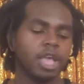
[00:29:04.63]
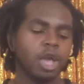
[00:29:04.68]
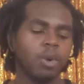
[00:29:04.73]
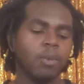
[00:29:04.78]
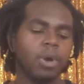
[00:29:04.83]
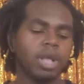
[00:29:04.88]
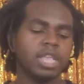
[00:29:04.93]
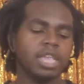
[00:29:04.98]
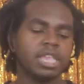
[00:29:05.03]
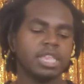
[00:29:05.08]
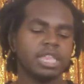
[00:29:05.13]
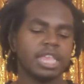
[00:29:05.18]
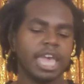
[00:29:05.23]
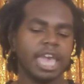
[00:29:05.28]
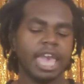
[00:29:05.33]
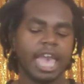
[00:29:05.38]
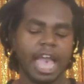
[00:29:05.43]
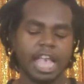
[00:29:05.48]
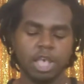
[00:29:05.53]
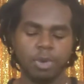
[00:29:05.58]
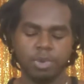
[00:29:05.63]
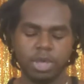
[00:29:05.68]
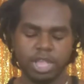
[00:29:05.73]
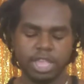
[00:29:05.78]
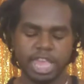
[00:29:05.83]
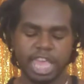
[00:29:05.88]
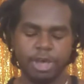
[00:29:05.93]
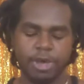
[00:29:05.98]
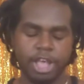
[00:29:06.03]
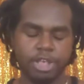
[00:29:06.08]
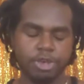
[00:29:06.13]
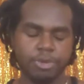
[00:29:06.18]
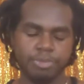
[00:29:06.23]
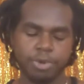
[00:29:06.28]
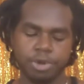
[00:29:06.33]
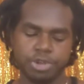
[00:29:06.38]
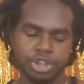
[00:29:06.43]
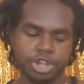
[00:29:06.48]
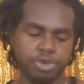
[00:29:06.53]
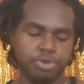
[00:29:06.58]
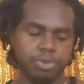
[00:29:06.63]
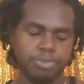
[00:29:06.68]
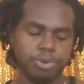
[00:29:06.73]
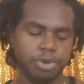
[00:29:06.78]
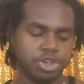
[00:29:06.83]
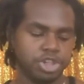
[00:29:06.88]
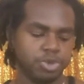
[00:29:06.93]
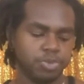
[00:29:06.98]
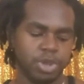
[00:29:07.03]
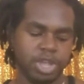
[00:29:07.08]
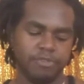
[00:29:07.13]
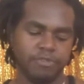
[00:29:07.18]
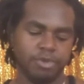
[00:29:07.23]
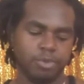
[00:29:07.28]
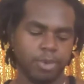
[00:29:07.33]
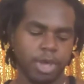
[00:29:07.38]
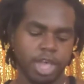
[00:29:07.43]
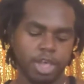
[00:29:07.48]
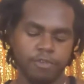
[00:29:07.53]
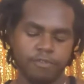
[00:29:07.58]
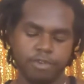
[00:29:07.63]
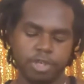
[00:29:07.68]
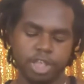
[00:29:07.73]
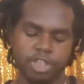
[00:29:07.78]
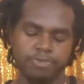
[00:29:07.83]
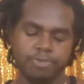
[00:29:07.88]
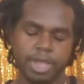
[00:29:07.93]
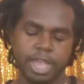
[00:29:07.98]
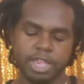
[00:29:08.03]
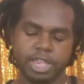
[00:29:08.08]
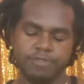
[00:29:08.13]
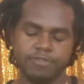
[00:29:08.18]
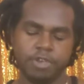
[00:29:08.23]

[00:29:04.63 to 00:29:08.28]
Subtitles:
don't want to tell you how to approach it. You approach it whatever way you feel is best.